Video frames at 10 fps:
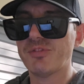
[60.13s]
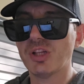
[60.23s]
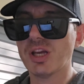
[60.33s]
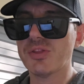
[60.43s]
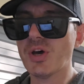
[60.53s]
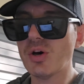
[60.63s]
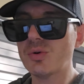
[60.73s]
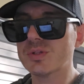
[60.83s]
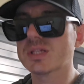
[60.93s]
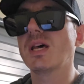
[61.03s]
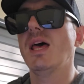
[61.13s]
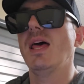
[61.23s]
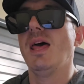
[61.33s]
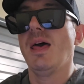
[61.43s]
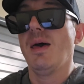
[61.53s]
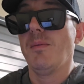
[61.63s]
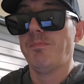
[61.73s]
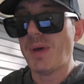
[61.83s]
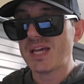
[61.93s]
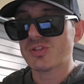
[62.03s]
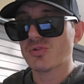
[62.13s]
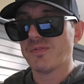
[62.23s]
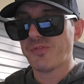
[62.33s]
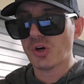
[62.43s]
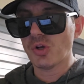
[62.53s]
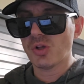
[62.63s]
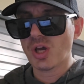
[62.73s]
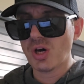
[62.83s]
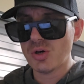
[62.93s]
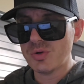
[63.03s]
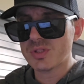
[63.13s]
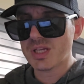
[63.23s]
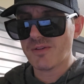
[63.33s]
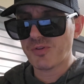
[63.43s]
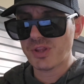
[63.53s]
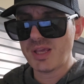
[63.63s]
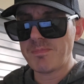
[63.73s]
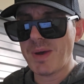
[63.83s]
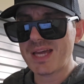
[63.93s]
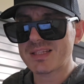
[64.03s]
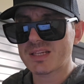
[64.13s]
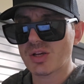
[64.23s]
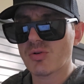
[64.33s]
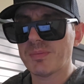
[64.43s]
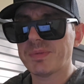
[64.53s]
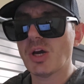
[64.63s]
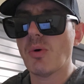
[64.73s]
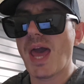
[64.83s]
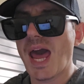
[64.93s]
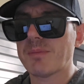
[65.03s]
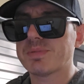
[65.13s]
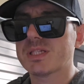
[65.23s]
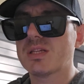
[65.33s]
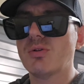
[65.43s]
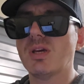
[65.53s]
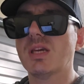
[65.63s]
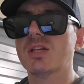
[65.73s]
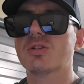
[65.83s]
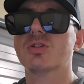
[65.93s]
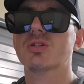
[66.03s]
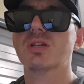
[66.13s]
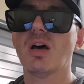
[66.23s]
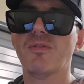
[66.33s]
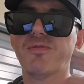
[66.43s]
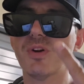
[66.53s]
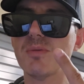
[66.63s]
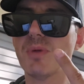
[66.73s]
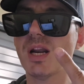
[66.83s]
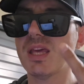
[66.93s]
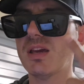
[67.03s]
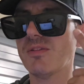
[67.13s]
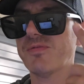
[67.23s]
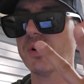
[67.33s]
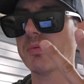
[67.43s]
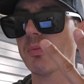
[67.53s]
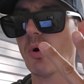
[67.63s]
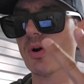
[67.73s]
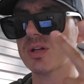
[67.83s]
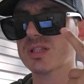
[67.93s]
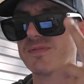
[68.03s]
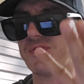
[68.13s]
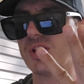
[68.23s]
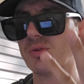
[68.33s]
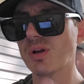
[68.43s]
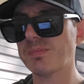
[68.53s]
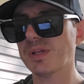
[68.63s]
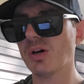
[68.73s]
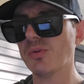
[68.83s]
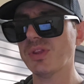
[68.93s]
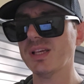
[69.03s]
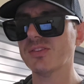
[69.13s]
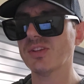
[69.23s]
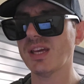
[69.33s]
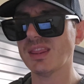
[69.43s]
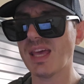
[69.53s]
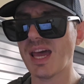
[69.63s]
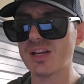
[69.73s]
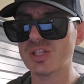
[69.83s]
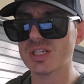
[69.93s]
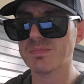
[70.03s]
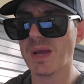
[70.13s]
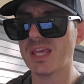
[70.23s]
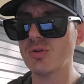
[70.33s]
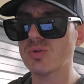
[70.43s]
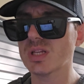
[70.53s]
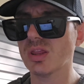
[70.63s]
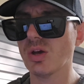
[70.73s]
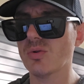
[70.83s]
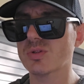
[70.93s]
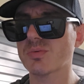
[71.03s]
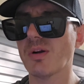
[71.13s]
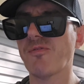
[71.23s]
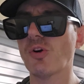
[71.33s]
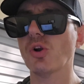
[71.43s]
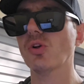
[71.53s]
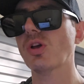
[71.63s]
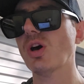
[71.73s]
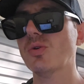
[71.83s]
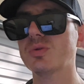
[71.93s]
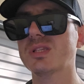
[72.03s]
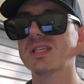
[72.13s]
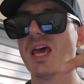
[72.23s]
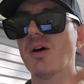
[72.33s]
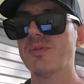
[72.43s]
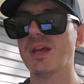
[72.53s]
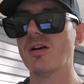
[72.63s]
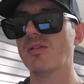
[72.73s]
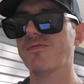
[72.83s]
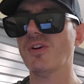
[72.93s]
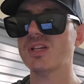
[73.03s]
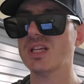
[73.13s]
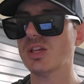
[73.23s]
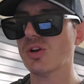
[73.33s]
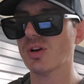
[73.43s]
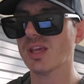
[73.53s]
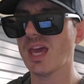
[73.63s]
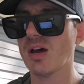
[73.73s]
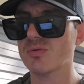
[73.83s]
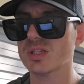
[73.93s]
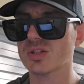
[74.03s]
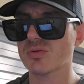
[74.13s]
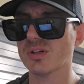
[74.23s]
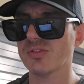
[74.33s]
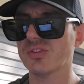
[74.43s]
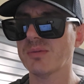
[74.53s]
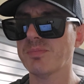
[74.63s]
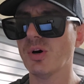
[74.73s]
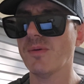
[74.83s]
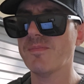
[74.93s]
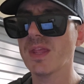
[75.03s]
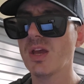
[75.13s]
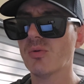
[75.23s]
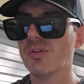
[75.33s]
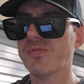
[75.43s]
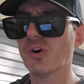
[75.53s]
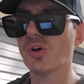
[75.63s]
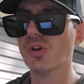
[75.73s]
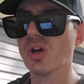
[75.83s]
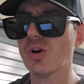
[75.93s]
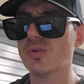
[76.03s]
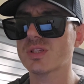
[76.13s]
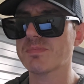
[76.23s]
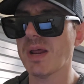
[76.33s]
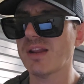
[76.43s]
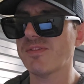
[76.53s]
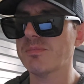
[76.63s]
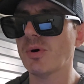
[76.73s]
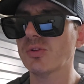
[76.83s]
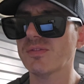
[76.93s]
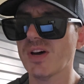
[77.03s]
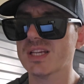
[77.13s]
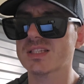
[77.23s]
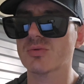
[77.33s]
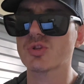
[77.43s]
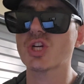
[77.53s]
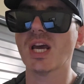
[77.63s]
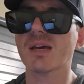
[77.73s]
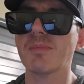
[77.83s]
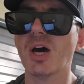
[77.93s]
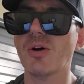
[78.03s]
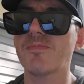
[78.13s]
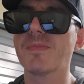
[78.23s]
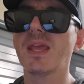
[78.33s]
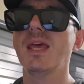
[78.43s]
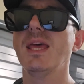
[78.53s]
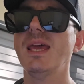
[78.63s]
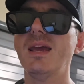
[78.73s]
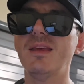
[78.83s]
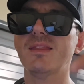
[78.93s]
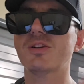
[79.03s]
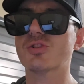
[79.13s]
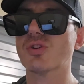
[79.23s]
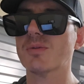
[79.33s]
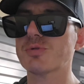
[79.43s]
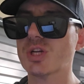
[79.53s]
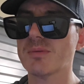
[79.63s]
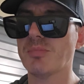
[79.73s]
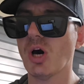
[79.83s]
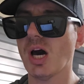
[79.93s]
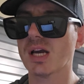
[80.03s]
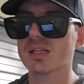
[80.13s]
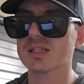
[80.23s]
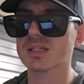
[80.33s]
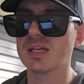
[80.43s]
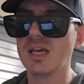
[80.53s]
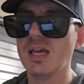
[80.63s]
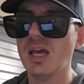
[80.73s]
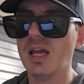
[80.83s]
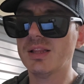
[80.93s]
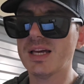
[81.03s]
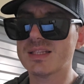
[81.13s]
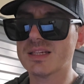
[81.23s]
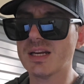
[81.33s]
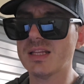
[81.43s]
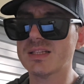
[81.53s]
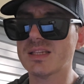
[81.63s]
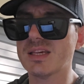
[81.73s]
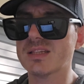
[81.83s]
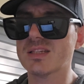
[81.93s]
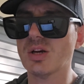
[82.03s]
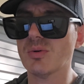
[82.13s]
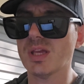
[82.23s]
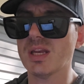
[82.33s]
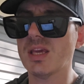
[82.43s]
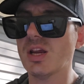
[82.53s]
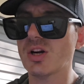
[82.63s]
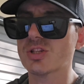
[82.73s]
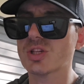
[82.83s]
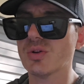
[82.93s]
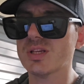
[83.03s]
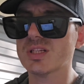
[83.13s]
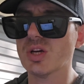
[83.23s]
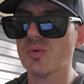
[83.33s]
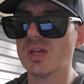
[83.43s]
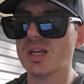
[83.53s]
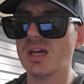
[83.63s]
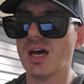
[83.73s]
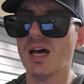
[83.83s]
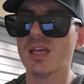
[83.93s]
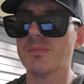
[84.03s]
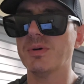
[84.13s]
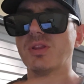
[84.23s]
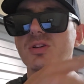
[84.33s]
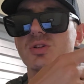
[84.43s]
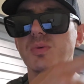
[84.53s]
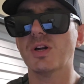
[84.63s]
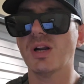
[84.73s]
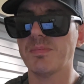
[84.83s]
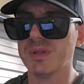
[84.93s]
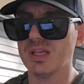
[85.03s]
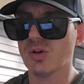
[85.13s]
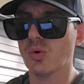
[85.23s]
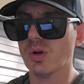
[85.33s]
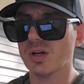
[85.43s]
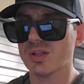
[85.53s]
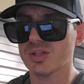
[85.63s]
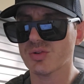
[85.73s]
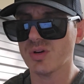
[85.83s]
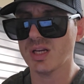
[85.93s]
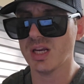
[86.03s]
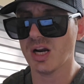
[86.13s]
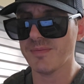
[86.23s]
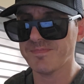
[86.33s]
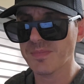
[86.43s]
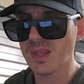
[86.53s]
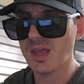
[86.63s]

a look at those. Best referral codes for the best crypto apps. So you can get yourself free money, free rewards, free crypto, things like that just by using those referral codes down there and funding your account. It's real simple. Referral codes benefit both of us, so check them out in the description box. And let's get into this token here. So this token, uh, I'm going to put their Twitter up in the corner of the screen here.